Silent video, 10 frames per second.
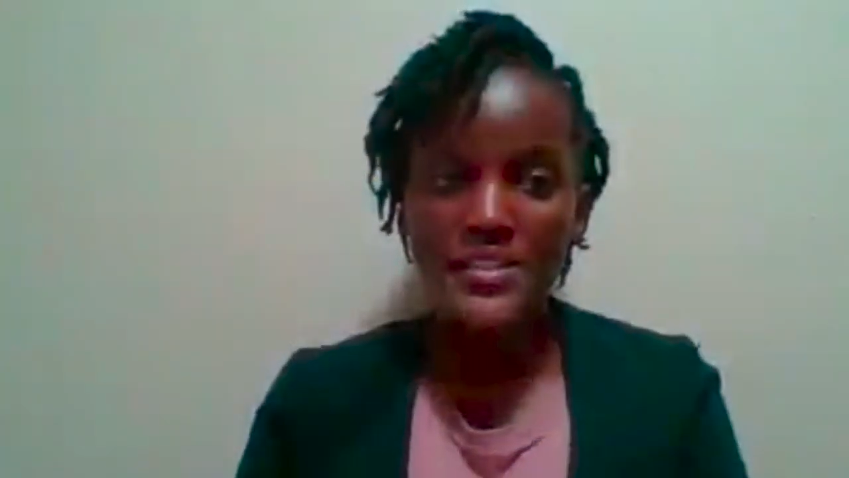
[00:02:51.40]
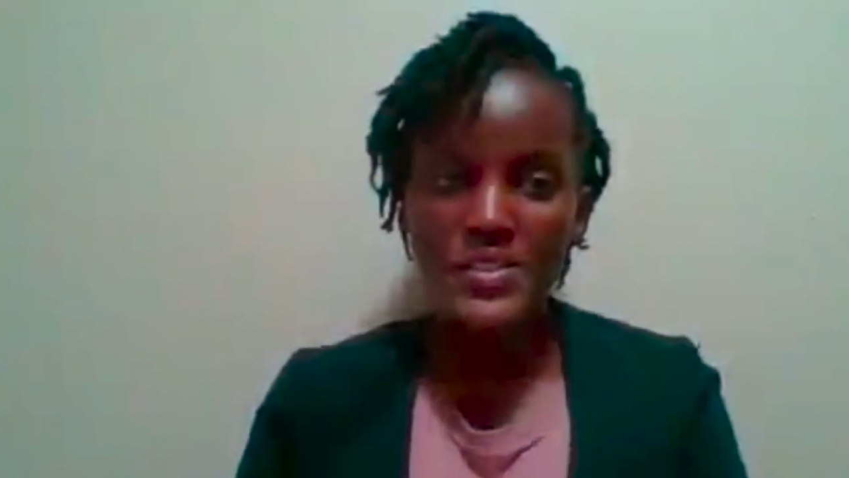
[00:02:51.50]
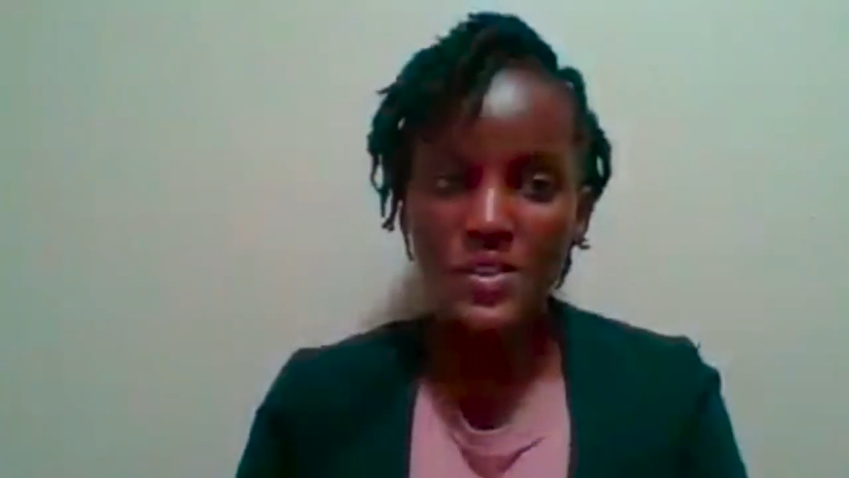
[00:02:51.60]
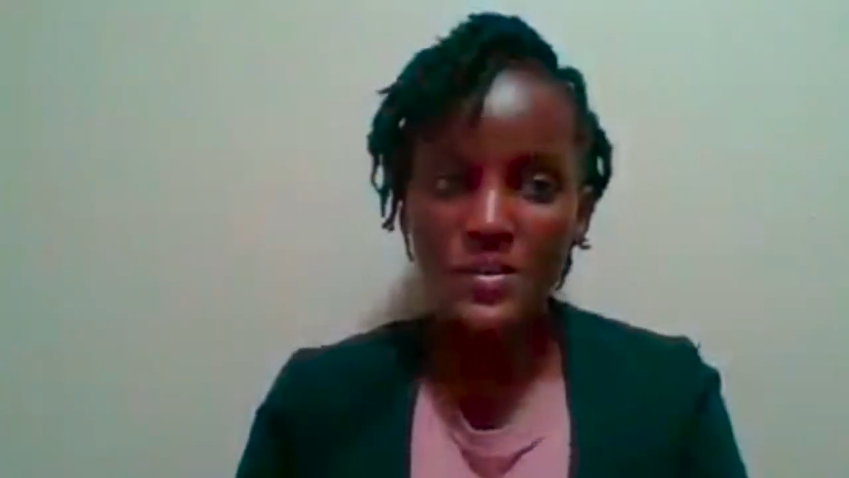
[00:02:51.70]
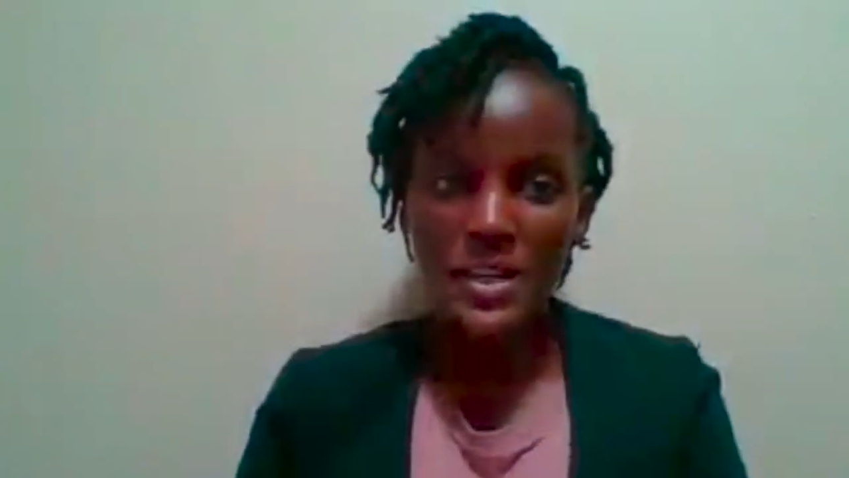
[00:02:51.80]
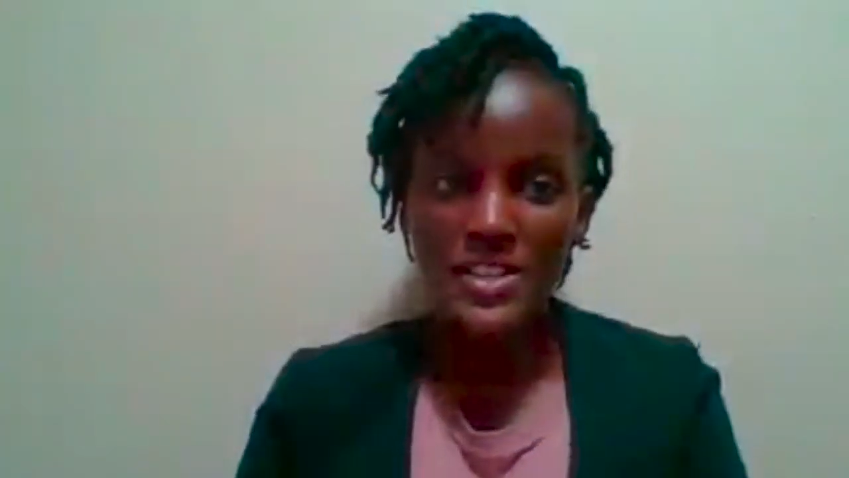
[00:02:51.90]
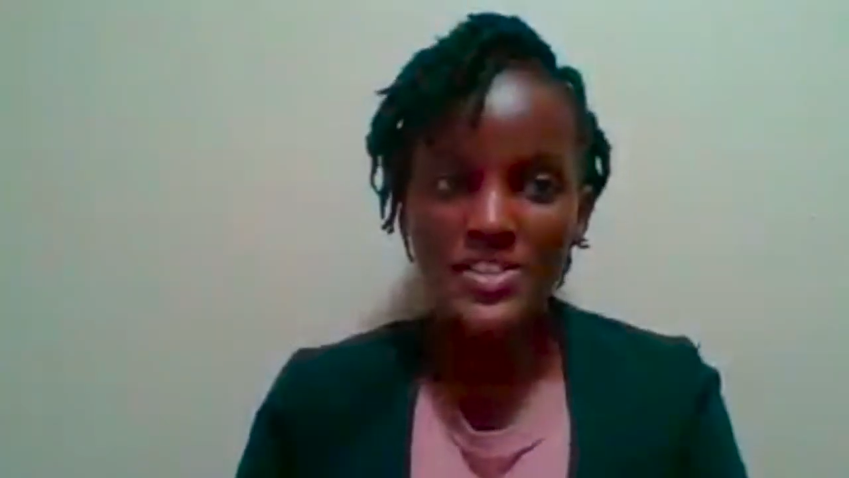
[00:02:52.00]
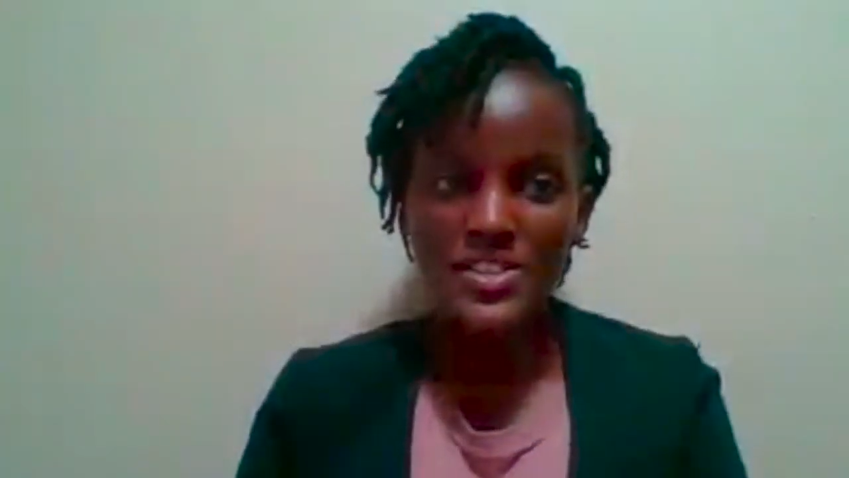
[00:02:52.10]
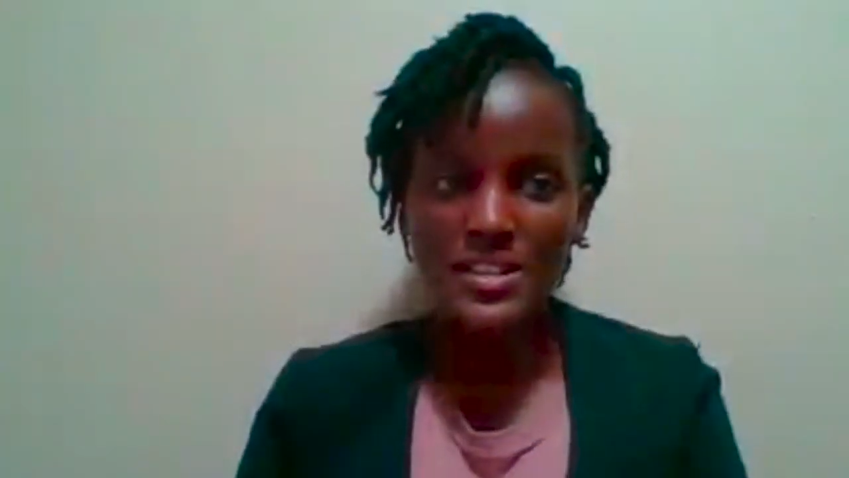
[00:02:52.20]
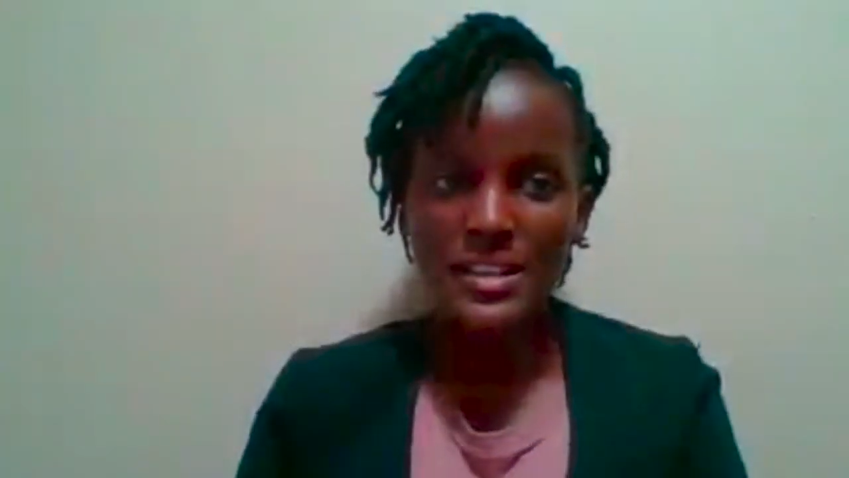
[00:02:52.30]
thank you so
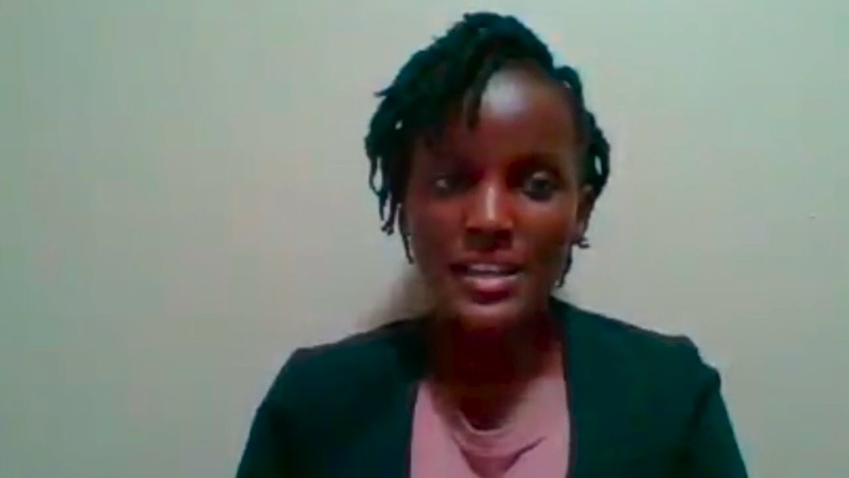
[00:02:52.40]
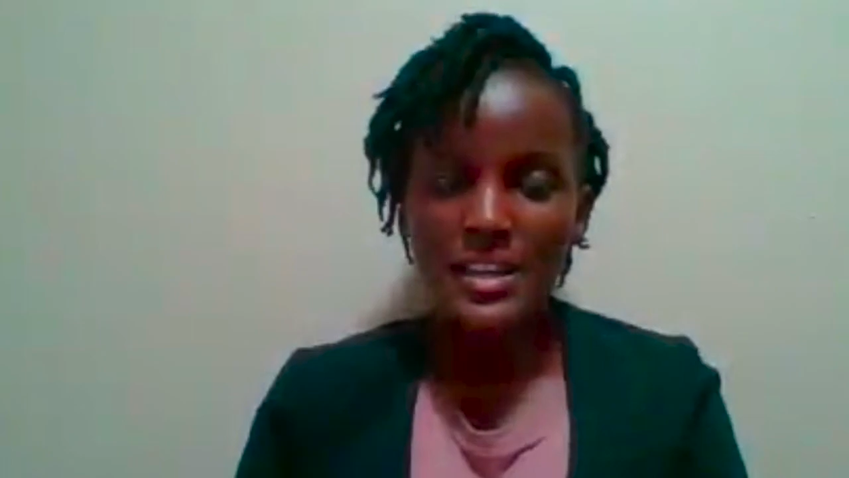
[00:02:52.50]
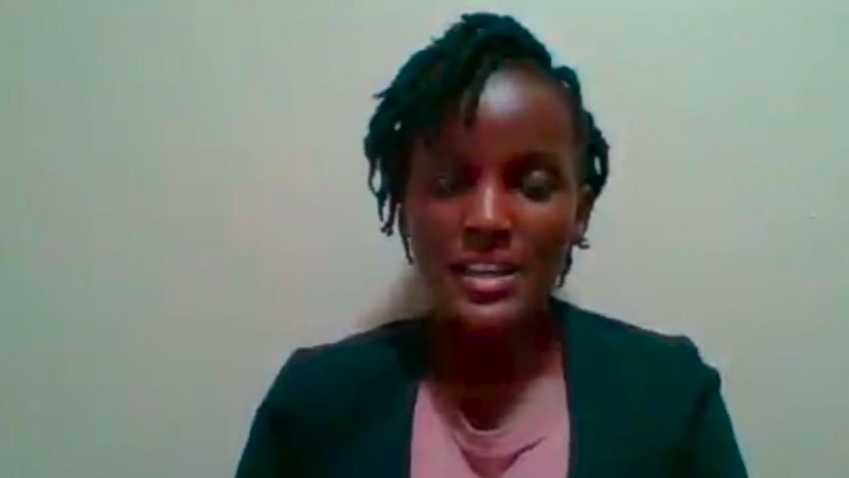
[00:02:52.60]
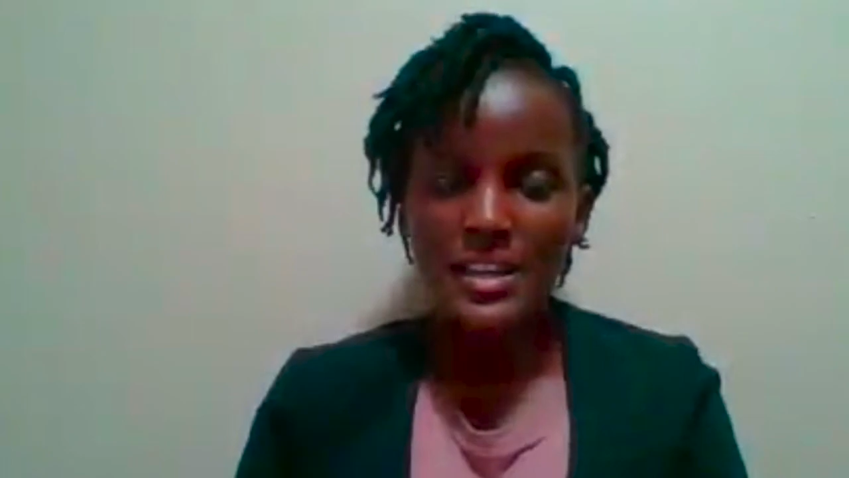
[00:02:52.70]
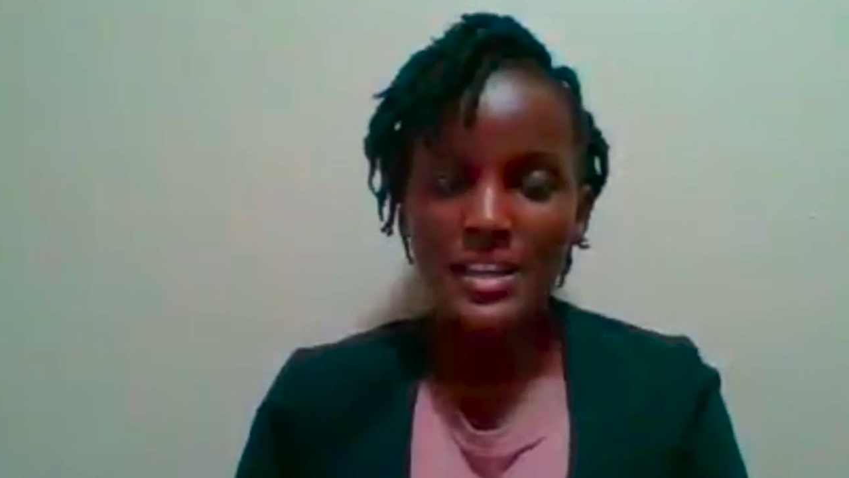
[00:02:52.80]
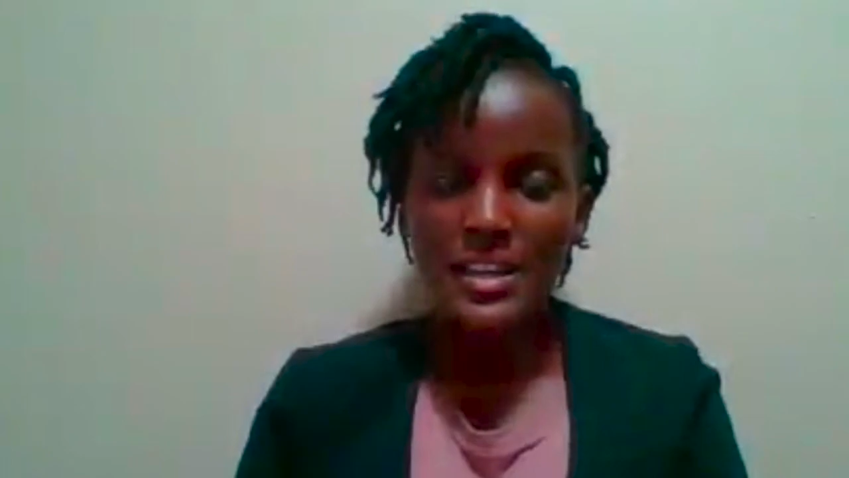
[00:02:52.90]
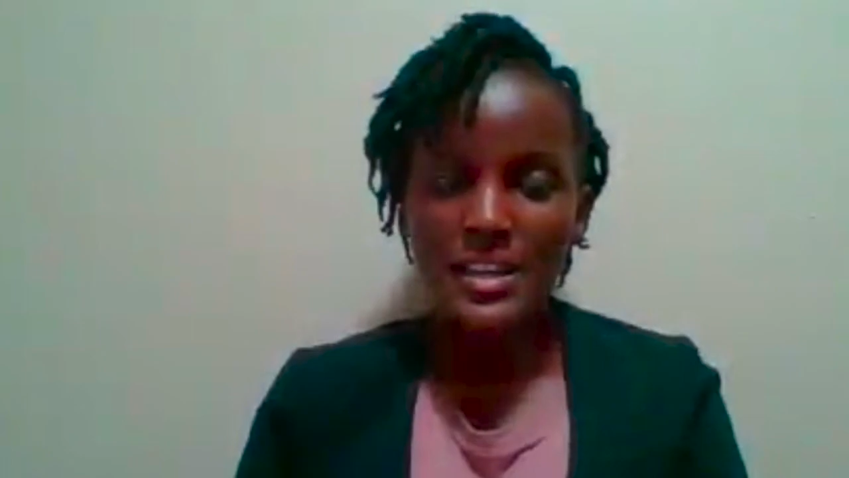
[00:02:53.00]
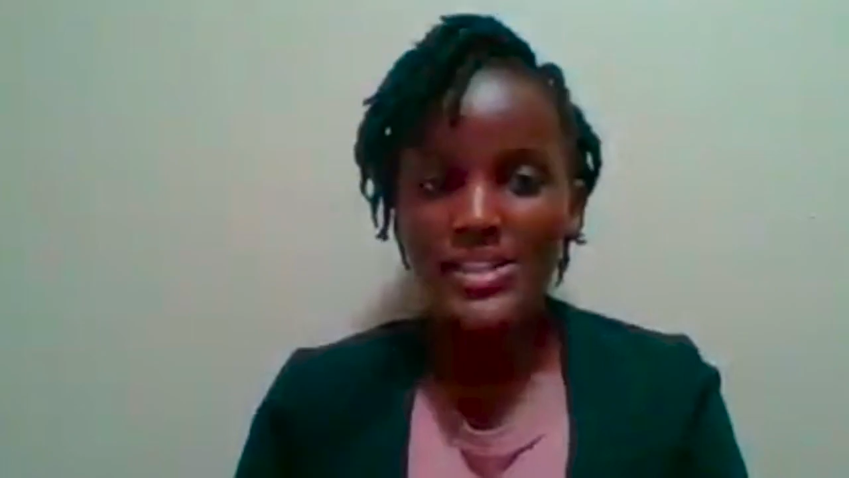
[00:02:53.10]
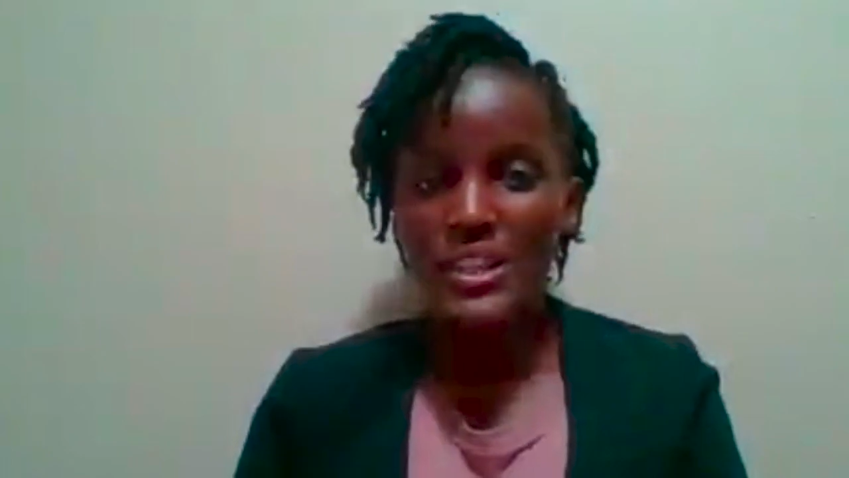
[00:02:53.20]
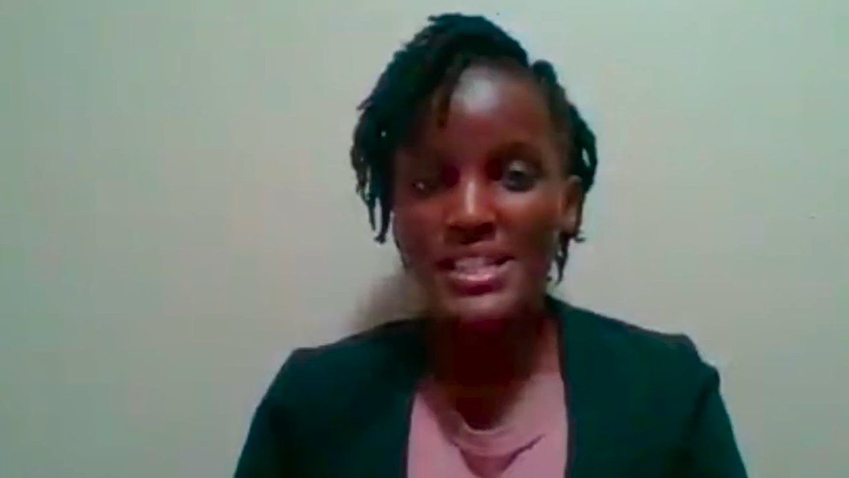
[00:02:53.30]
much.
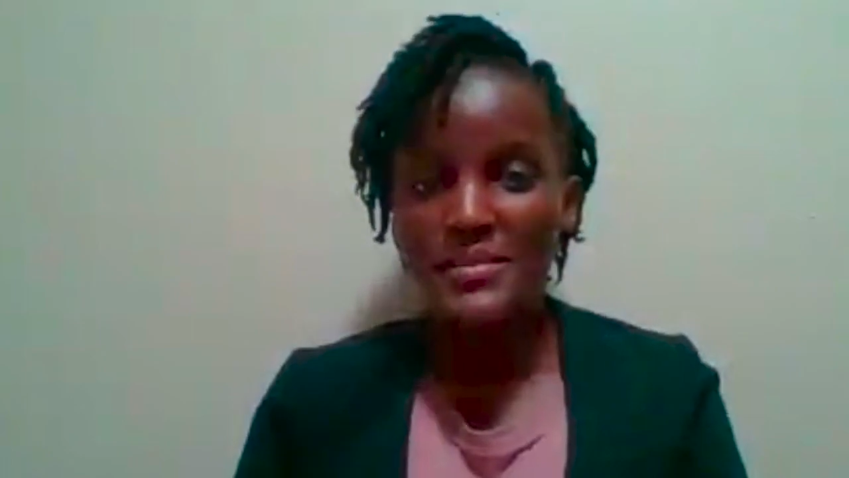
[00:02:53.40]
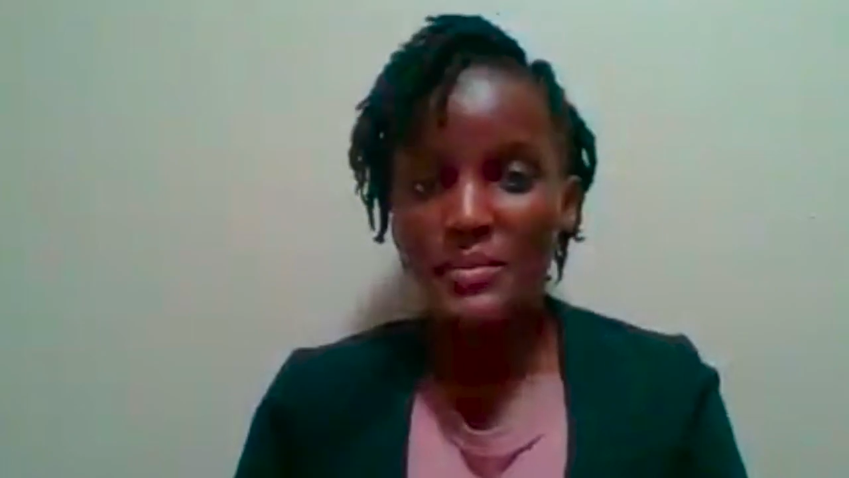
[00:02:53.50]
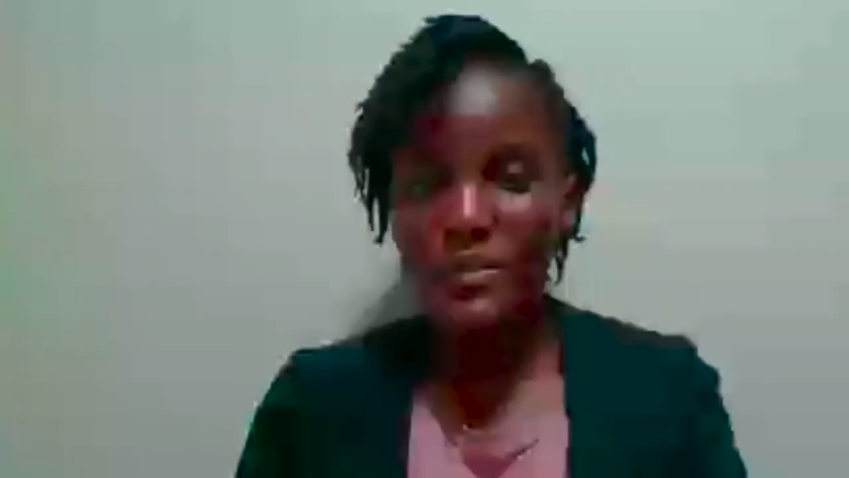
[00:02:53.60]
First of all,